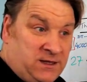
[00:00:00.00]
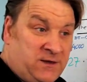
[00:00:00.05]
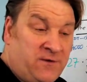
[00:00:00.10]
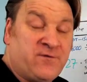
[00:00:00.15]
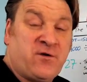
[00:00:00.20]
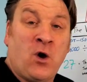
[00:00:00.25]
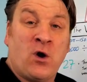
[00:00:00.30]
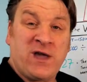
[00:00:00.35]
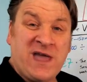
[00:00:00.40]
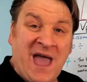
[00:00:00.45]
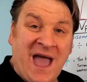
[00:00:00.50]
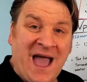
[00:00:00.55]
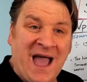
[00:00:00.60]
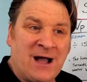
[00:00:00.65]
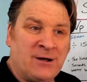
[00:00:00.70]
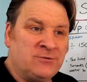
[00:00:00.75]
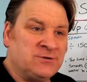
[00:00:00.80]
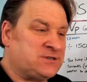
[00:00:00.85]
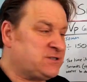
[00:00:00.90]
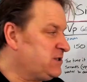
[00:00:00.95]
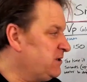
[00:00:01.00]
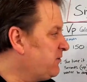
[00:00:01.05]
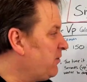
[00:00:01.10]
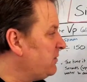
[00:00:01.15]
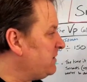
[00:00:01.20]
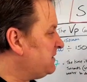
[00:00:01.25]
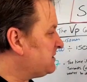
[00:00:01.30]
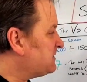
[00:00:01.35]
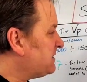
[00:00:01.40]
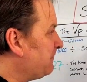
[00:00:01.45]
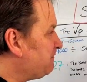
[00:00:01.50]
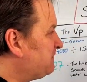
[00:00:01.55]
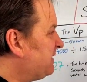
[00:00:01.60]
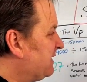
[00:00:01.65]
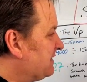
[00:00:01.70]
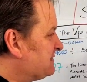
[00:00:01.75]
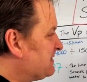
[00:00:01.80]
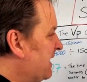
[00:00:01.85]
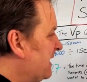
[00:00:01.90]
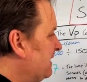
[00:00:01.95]
you've got your house, you've got your
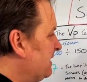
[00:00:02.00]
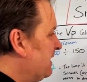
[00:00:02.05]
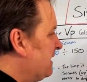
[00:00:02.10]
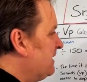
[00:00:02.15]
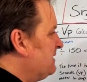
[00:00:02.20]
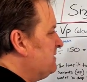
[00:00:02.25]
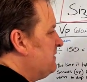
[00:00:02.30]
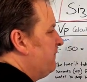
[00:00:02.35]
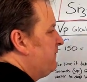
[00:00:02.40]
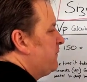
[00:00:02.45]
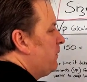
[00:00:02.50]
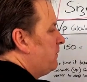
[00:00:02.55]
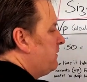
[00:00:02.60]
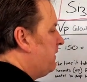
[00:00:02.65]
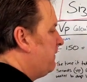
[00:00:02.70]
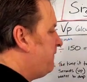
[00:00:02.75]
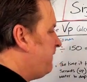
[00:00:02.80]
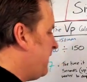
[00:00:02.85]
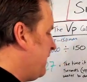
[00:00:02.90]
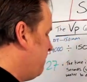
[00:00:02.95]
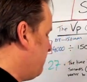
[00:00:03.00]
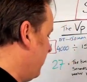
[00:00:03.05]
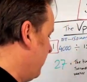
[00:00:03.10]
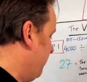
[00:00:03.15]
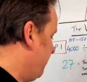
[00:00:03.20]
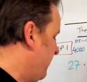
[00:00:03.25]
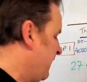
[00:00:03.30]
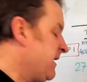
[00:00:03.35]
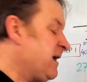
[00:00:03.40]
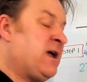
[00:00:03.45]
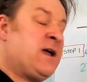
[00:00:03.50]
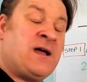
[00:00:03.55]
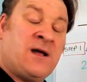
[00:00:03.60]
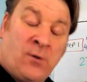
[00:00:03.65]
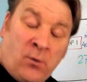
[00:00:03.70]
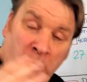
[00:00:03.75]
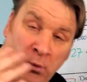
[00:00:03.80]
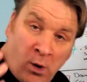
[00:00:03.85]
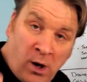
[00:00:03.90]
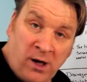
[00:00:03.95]
septic tank in, you've got your VP figure.
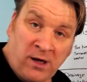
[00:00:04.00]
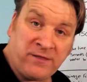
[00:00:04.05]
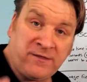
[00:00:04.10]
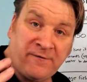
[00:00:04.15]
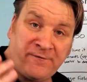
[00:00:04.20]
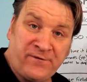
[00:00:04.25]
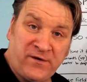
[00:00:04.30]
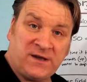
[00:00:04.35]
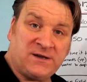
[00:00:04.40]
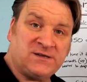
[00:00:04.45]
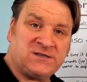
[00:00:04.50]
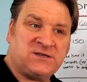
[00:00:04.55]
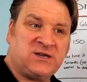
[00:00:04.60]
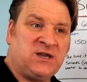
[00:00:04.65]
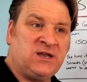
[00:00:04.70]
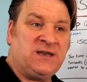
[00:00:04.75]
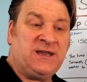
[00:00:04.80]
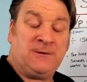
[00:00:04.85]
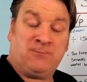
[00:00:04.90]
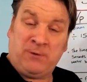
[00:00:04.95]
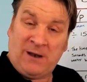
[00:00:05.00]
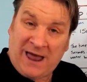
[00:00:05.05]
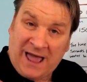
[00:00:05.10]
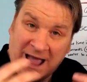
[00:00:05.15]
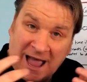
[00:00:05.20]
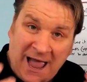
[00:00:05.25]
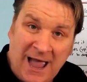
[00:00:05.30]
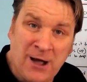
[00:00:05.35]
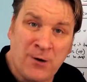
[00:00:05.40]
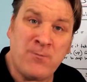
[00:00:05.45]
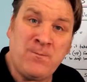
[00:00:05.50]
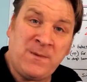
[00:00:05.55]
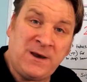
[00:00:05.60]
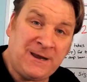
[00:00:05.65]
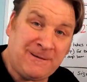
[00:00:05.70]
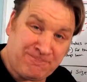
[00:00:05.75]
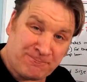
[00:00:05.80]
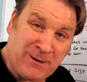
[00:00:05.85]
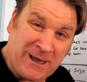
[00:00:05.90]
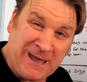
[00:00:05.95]
What other figures do you need? Well, how
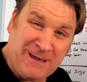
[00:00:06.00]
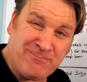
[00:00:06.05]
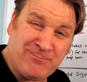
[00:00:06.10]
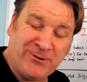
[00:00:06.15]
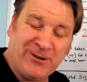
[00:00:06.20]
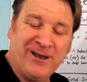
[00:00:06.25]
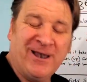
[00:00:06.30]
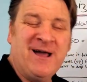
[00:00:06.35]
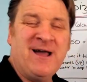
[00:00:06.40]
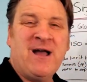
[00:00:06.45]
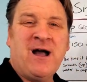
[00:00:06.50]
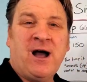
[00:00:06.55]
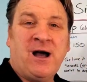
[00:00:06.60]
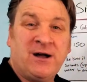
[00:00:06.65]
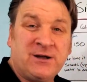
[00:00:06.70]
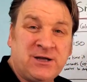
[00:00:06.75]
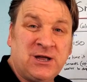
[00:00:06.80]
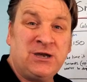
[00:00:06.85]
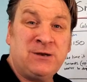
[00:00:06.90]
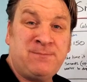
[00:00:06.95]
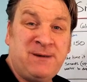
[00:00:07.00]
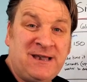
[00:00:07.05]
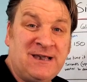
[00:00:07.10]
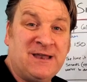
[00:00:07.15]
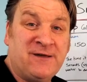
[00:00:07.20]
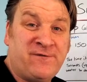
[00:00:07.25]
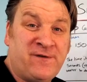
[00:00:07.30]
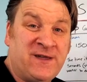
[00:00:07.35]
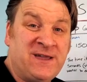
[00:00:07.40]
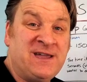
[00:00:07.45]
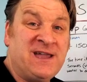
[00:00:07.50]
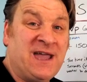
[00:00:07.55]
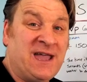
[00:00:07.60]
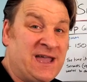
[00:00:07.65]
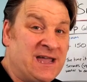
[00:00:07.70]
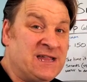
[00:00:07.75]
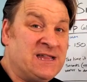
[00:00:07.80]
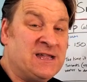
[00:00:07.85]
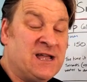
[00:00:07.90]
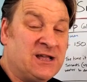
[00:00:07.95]
many people are going to be living
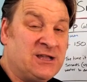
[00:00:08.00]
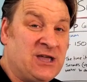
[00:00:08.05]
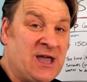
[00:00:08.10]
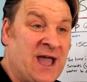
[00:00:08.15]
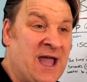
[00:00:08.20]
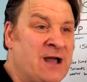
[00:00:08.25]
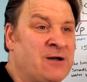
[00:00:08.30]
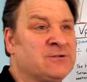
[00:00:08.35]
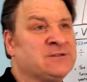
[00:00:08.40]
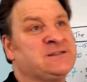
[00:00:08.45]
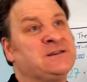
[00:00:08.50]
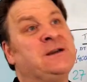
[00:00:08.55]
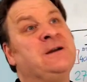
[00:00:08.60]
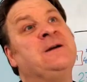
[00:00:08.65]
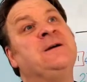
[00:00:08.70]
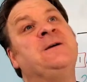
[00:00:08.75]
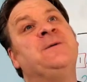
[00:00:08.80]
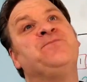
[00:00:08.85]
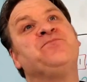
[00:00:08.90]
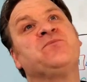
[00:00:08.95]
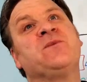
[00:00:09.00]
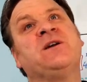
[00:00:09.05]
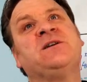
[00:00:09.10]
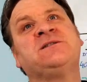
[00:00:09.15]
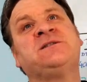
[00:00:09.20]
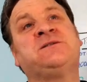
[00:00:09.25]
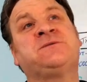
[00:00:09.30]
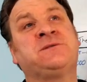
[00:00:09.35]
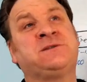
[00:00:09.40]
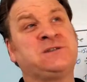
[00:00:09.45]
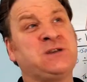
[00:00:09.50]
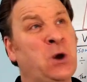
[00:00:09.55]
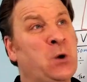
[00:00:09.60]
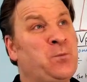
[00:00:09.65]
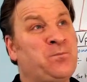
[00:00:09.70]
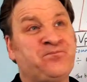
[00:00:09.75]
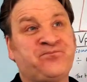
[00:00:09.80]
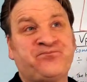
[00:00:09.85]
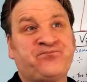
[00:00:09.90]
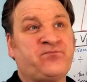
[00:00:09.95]
in your house?
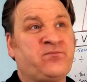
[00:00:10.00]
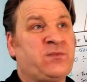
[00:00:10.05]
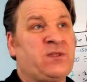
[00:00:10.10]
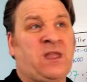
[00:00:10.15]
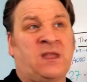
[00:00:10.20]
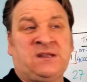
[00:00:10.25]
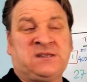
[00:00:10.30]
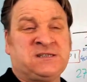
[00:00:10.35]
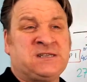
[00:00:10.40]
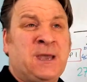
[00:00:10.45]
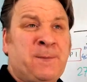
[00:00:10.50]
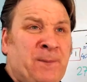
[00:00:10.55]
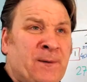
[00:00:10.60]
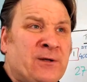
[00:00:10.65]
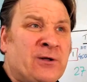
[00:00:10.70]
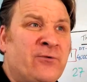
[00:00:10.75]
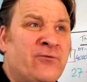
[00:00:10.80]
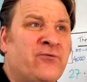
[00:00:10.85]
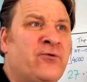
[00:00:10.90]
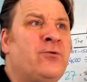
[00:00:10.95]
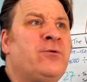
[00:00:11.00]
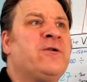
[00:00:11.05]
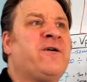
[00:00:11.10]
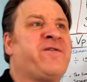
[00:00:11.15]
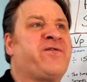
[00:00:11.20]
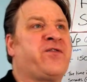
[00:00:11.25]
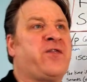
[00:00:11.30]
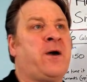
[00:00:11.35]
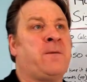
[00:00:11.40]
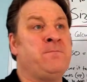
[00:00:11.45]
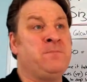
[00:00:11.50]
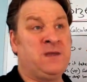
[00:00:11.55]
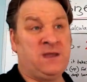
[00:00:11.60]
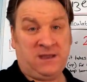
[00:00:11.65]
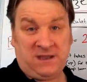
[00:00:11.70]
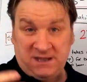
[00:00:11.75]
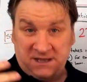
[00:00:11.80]
So, typical rule of thumb